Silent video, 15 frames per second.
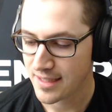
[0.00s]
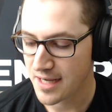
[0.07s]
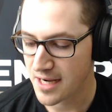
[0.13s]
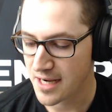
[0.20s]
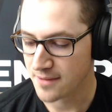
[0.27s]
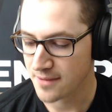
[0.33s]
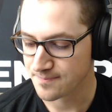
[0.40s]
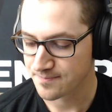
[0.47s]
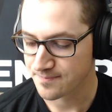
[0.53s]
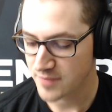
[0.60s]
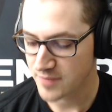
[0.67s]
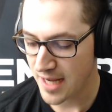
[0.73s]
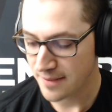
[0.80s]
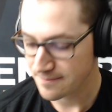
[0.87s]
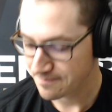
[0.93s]
But
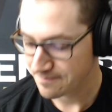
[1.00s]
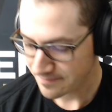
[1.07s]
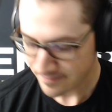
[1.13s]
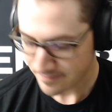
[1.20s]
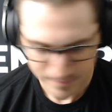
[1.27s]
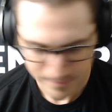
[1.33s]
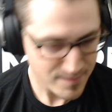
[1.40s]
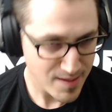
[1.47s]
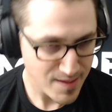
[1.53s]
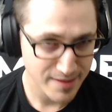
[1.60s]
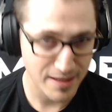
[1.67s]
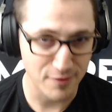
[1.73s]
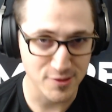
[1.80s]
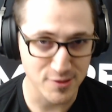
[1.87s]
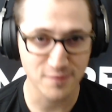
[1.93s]
yeah,
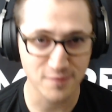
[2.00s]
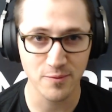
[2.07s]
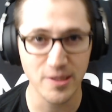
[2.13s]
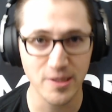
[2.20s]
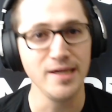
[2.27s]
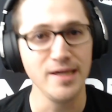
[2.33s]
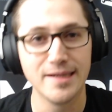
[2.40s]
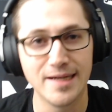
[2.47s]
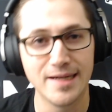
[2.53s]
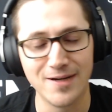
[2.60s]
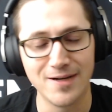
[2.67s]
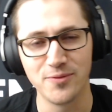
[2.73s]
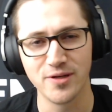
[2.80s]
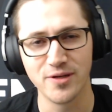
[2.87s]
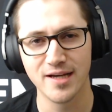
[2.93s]
that was it for me. I
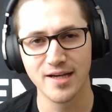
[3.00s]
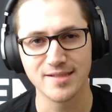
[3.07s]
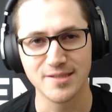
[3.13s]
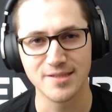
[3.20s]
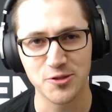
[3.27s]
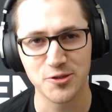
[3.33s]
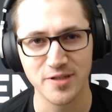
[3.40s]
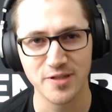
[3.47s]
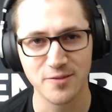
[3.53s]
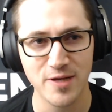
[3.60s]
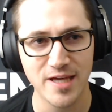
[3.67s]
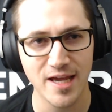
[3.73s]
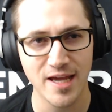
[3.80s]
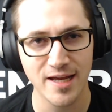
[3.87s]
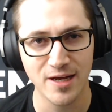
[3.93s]
hope you guys enjoyed the
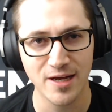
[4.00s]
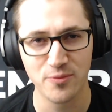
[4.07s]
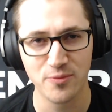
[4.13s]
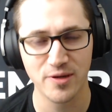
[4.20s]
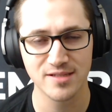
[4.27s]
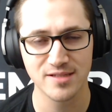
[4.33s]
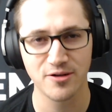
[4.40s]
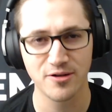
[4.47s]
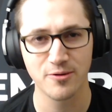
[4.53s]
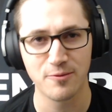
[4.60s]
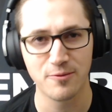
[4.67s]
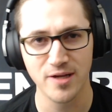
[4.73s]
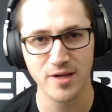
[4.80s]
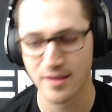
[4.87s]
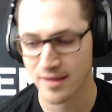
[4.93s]
weekend. I hope you guys have a
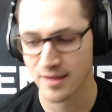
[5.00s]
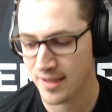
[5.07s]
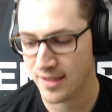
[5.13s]
great week.